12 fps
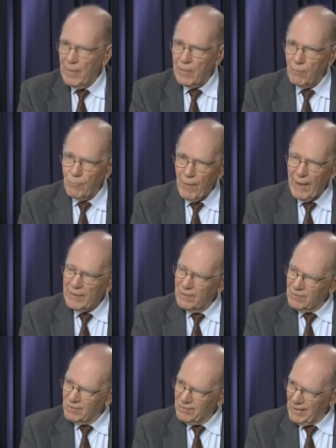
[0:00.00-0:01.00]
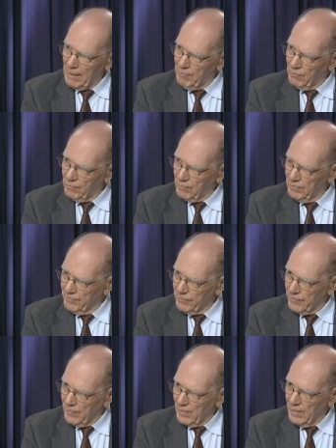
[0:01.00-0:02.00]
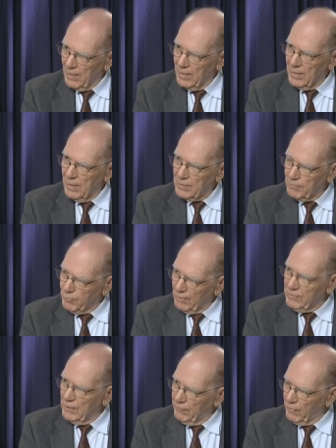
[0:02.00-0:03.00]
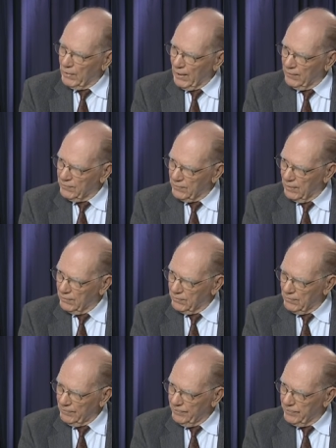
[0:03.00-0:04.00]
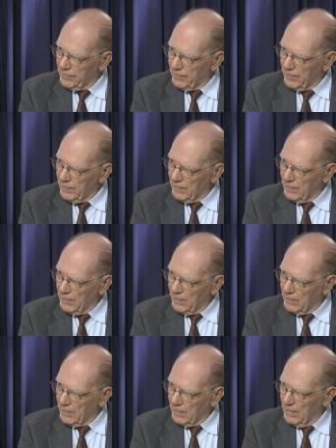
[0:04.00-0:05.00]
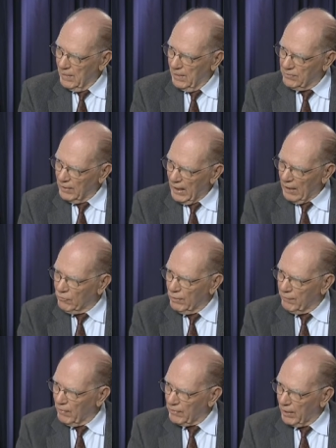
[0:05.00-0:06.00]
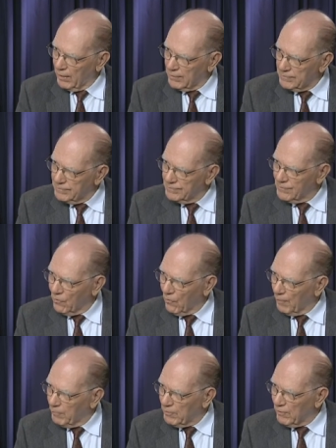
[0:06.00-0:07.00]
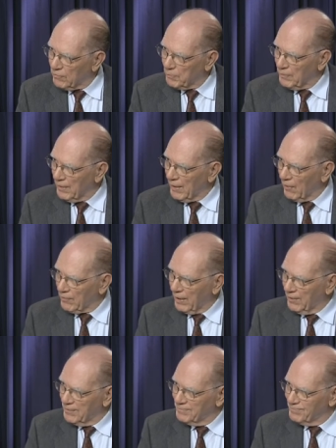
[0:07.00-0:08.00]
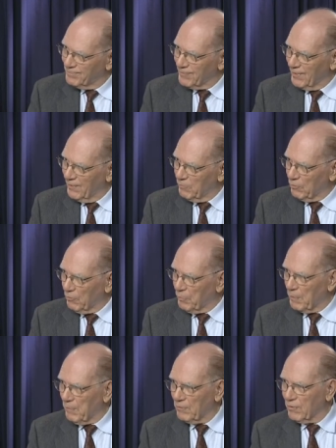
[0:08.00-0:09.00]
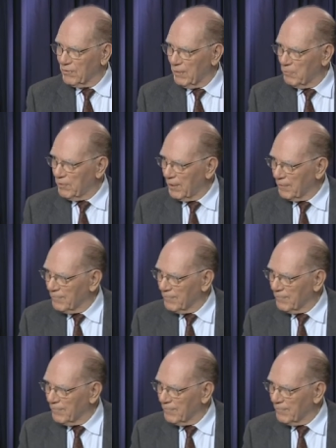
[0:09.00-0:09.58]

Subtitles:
The fact is established that the President of the United States is an agent of Al-Qaeda or a participant in Al-Qaeda, which is pretty much the same thing.